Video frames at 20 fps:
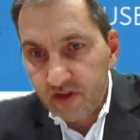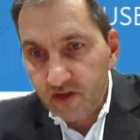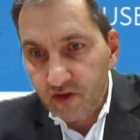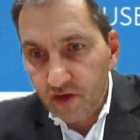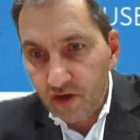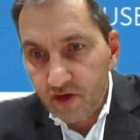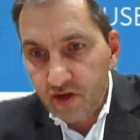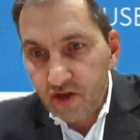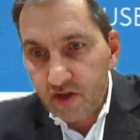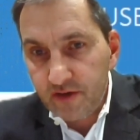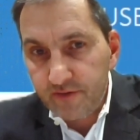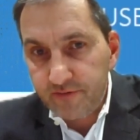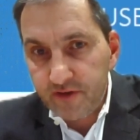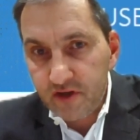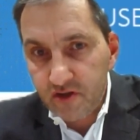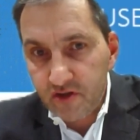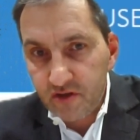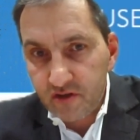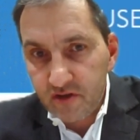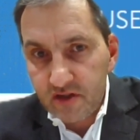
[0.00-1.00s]
energy
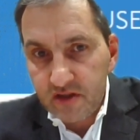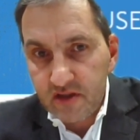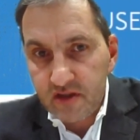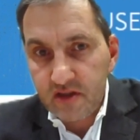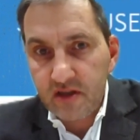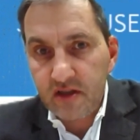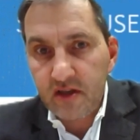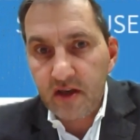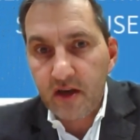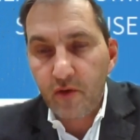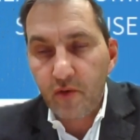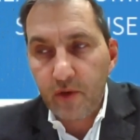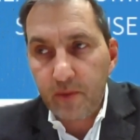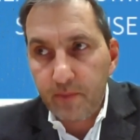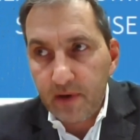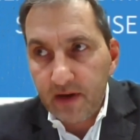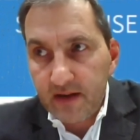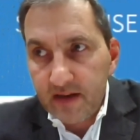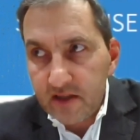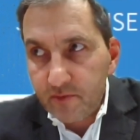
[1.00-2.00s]
efficiency and
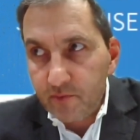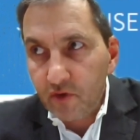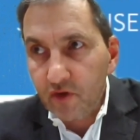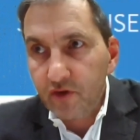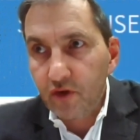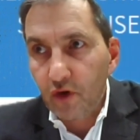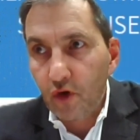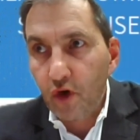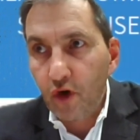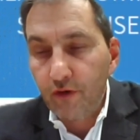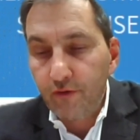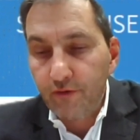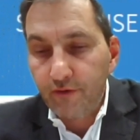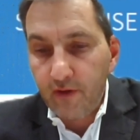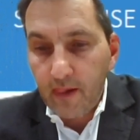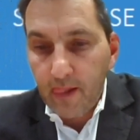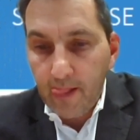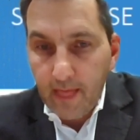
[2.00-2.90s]
replacement of